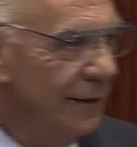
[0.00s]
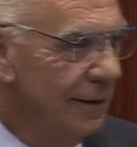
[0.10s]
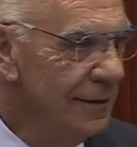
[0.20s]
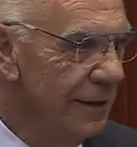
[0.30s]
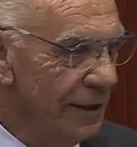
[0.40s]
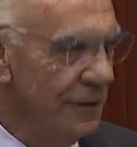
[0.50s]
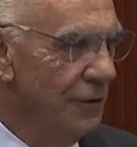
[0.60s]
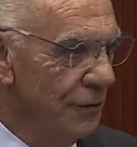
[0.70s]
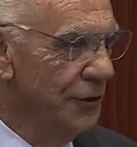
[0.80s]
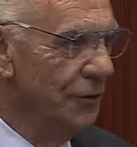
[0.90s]
his legs are
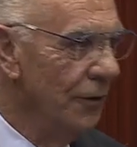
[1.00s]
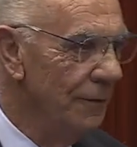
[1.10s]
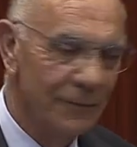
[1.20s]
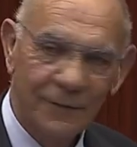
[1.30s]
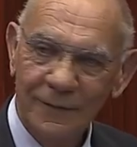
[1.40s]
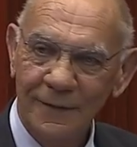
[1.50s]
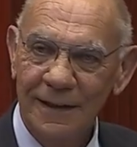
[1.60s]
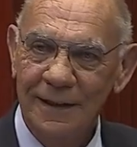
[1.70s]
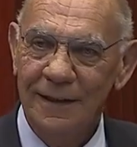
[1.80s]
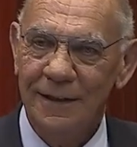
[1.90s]
too short,
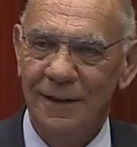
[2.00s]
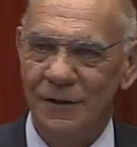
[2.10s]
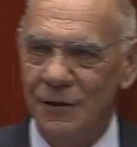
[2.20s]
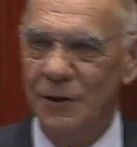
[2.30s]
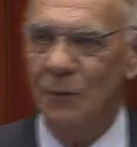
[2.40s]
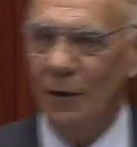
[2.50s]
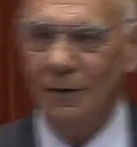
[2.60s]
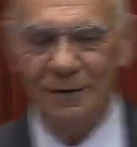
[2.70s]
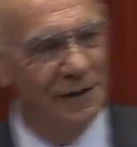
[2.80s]
he's too old,